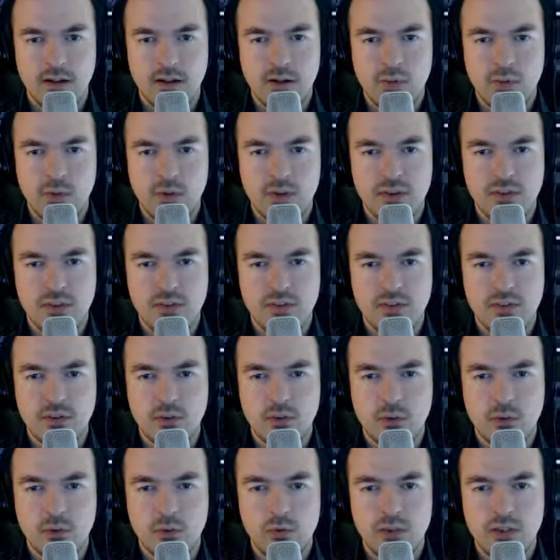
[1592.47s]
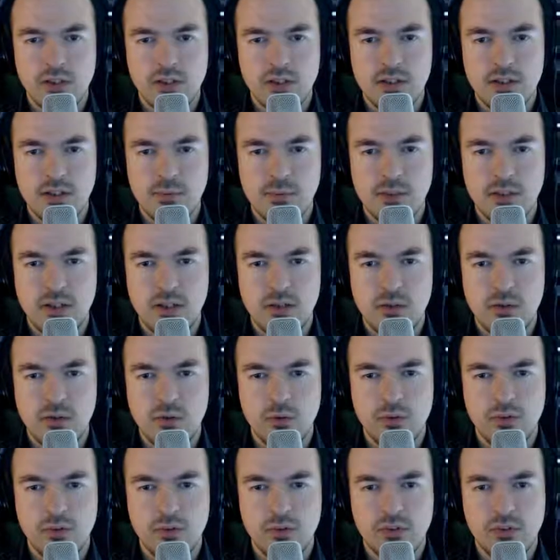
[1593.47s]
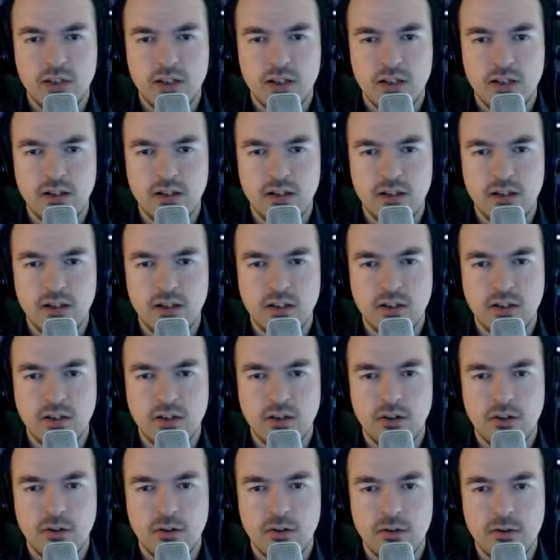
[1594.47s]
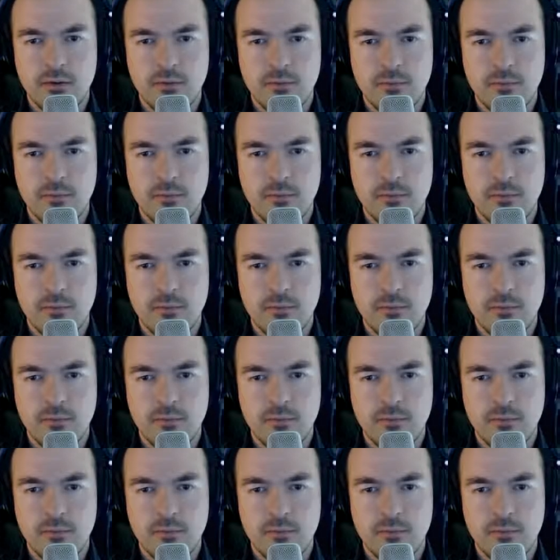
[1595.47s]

want this only to be used in yaw.